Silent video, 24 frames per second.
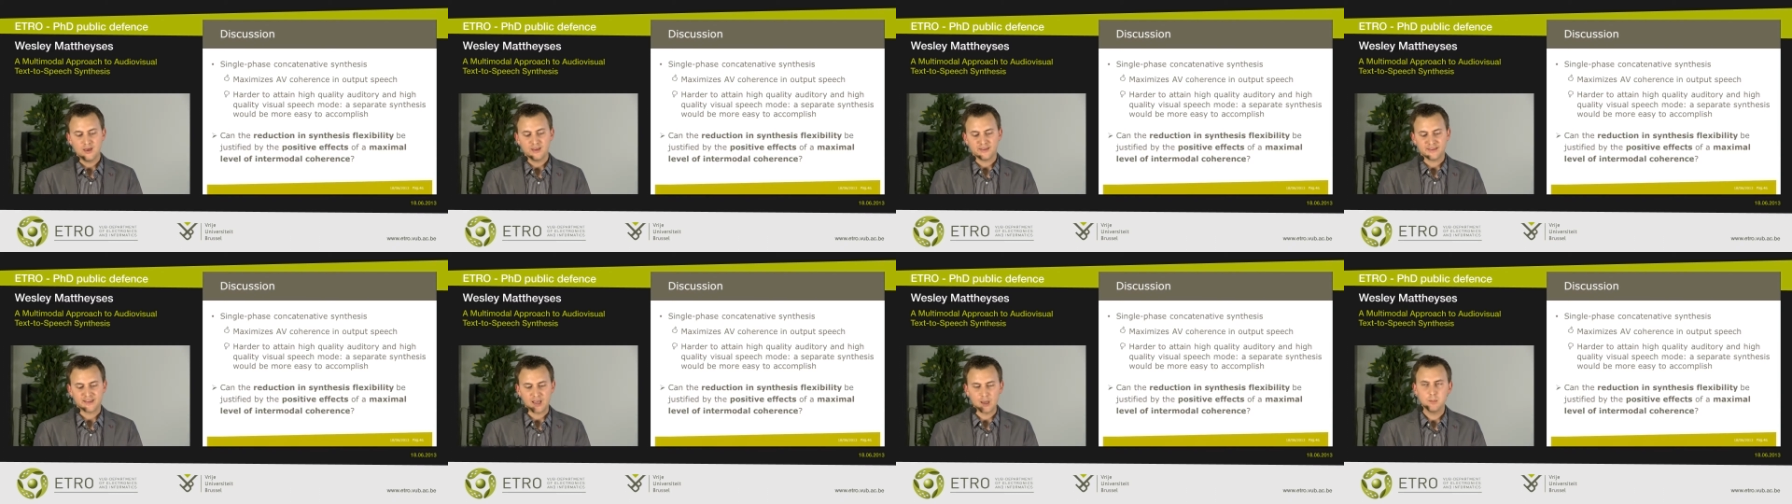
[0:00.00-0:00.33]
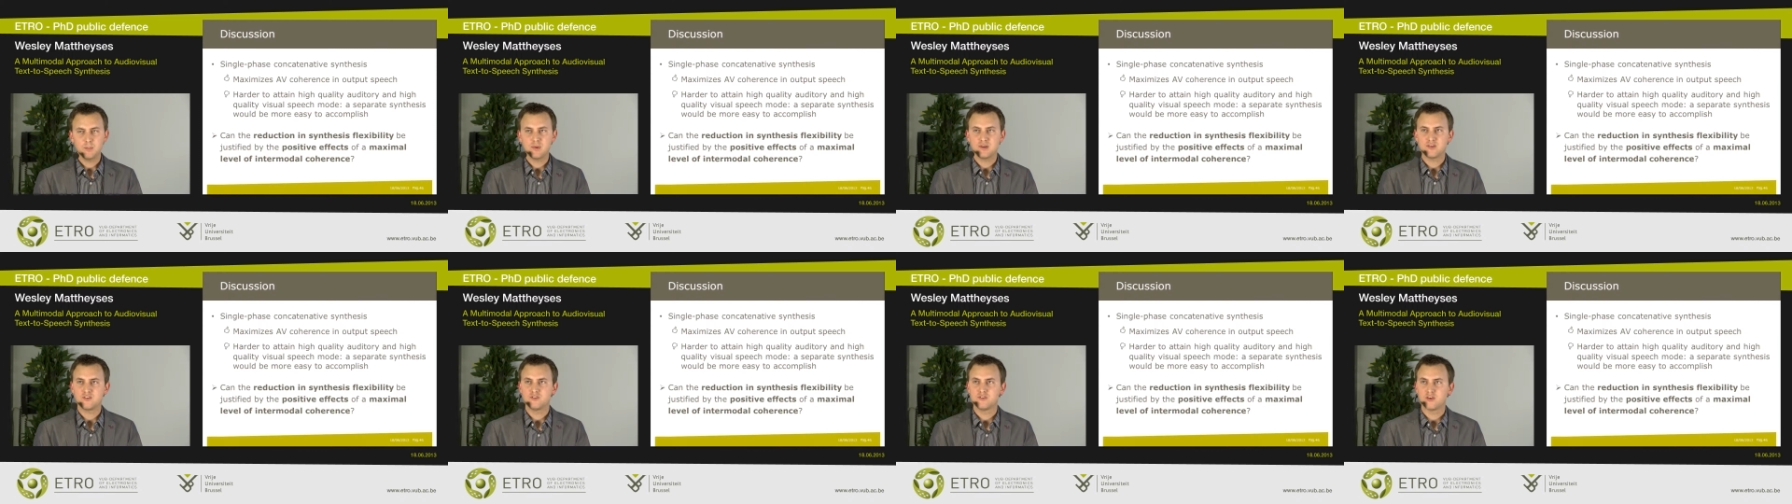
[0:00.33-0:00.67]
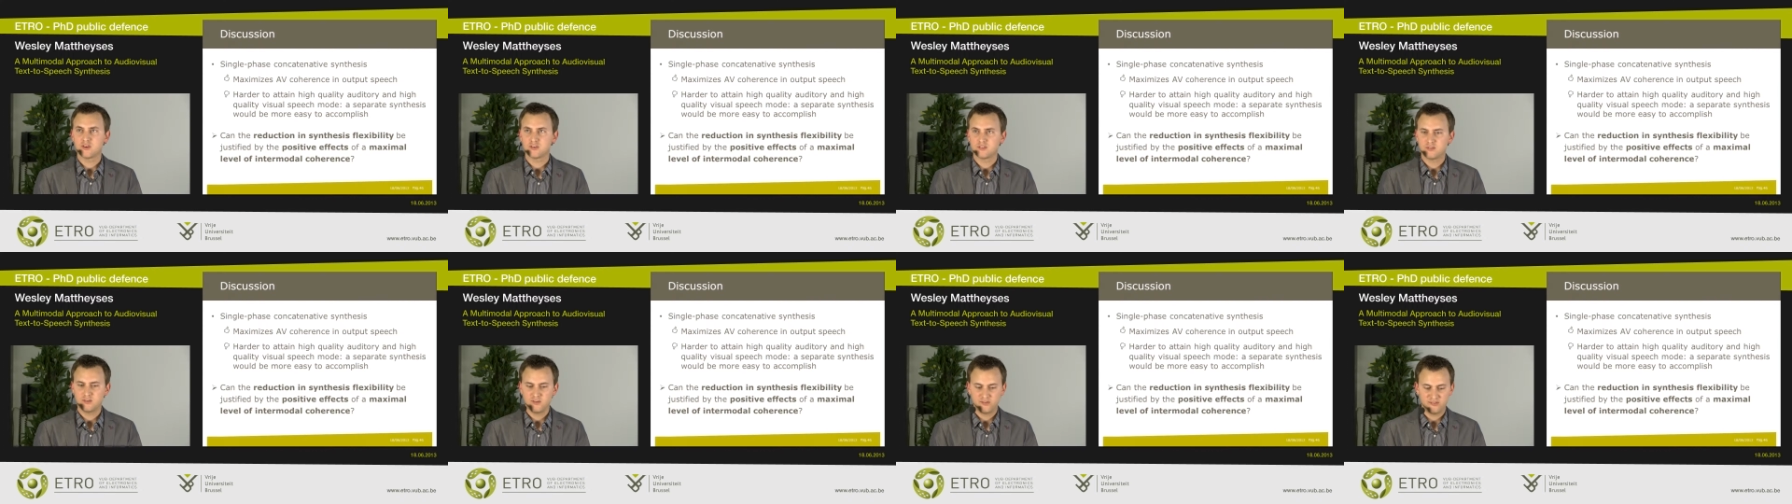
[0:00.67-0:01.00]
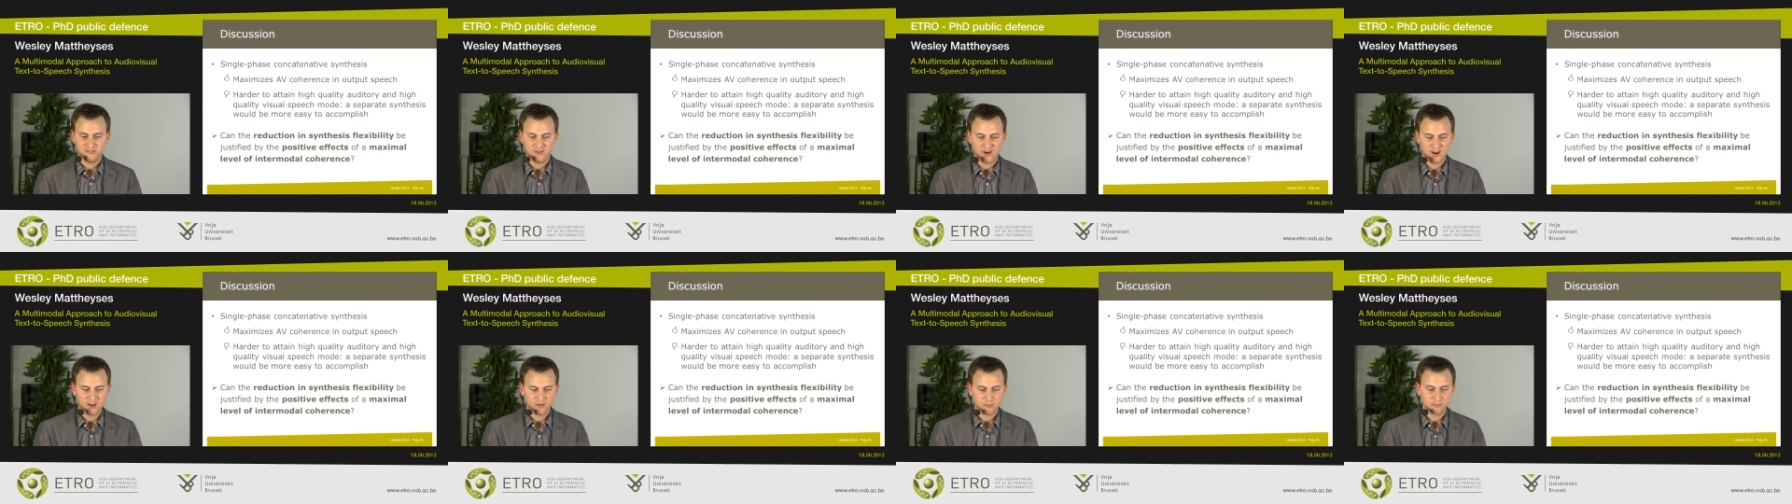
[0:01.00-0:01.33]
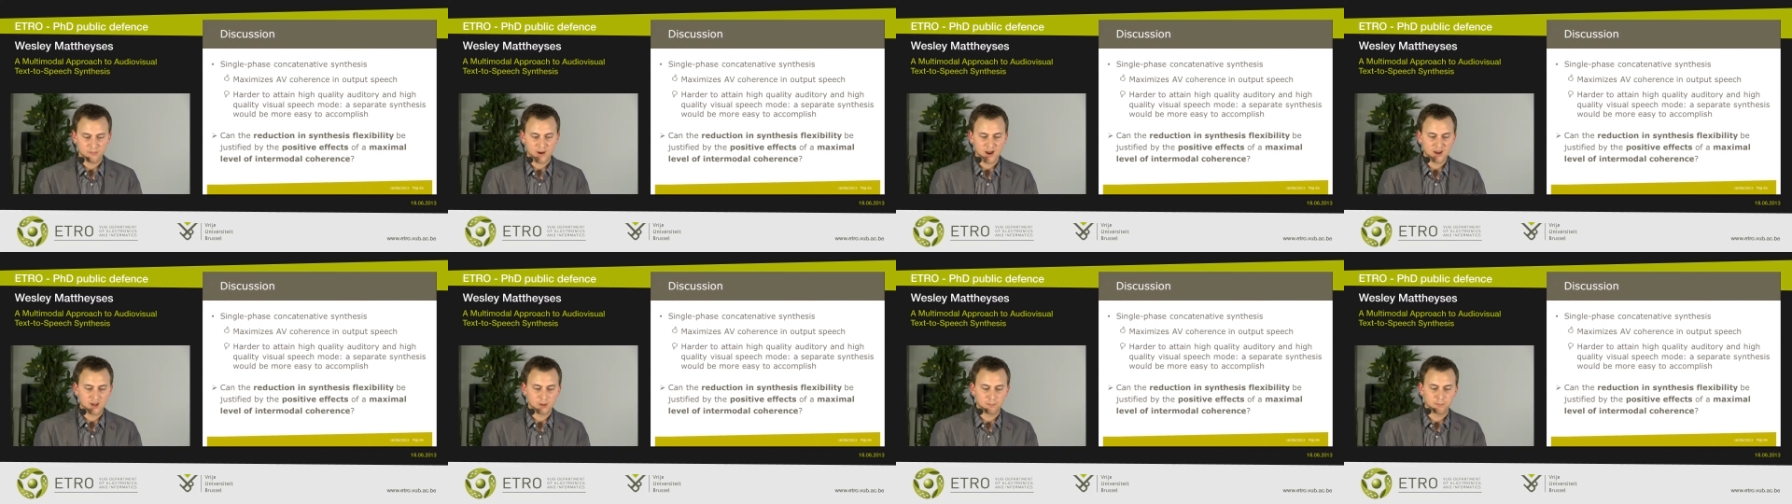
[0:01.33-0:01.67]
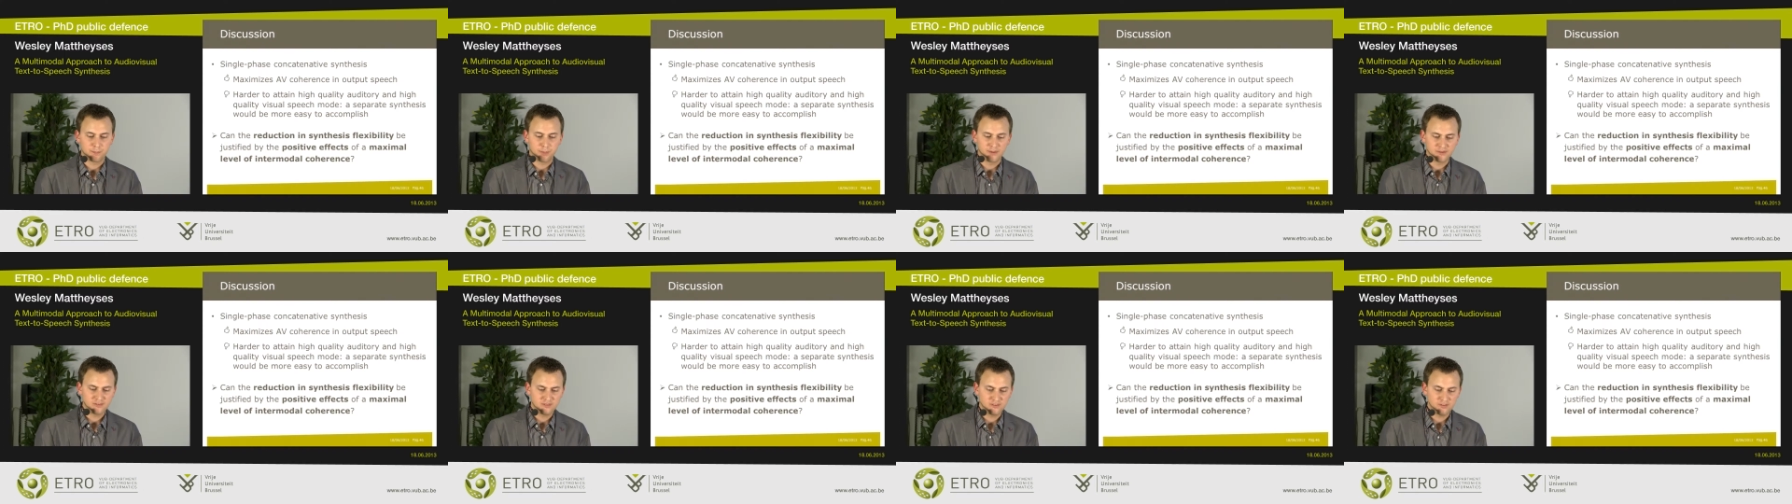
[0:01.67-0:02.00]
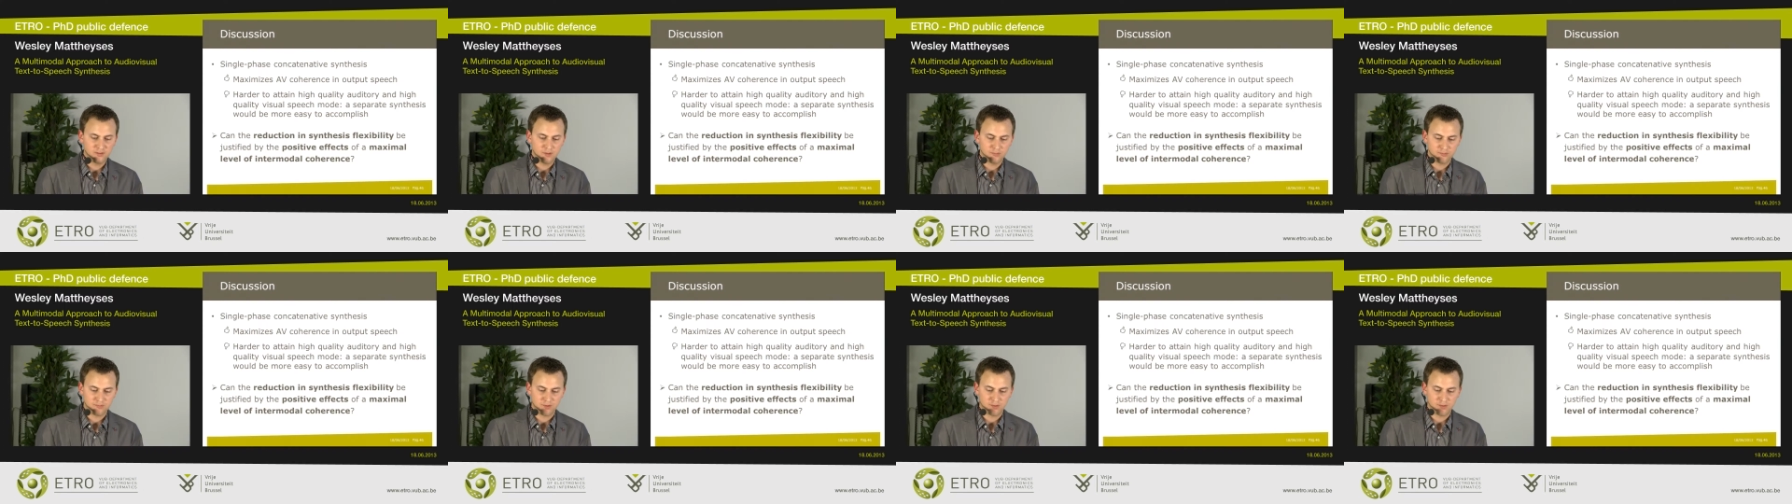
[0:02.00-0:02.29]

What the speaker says: can be justified by the positive